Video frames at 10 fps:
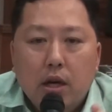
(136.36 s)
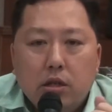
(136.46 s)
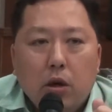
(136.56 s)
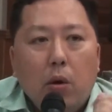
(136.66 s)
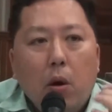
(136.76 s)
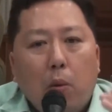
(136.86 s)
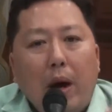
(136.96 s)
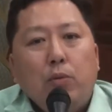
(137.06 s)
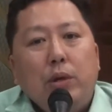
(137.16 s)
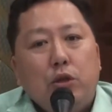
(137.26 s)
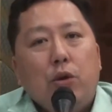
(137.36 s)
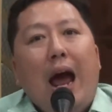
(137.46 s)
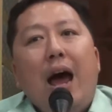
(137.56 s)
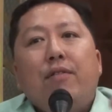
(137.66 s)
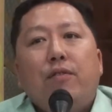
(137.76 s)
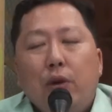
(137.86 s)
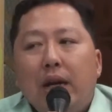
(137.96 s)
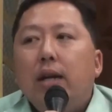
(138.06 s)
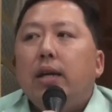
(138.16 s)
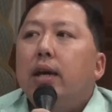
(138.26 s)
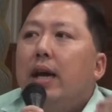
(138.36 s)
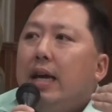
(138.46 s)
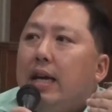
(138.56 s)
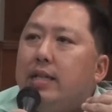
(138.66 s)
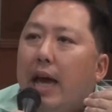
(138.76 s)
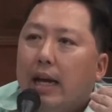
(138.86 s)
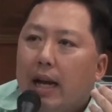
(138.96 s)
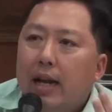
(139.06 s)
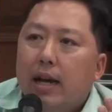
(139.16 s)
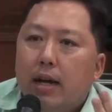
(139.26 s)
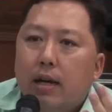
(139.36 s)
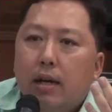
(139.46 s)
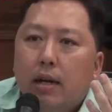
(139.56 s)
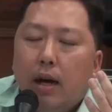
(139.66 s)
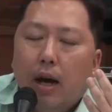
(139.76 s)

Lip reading: So what we should have really is a clear